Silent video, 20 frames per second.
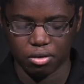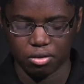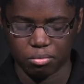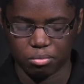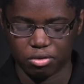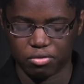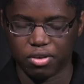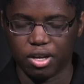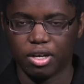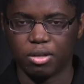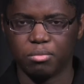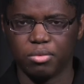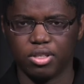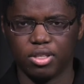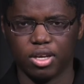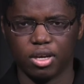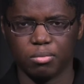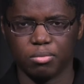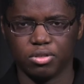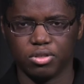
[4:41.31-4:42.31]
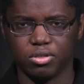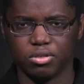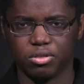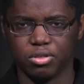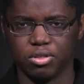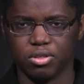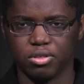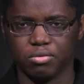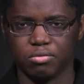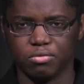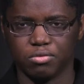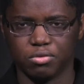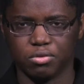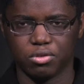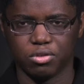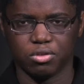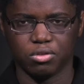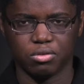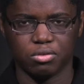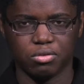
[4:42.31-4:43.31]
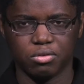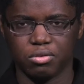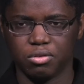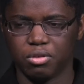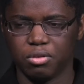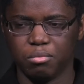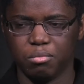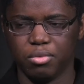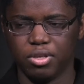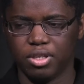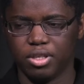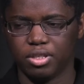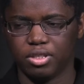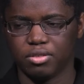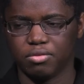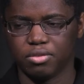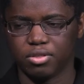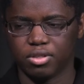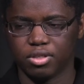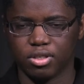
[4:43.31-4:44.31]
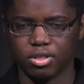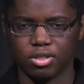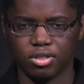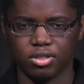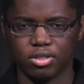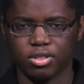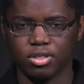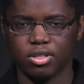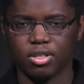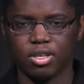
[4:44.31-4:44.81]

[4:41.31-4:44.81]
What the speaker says: provided me the opportunity for many different things.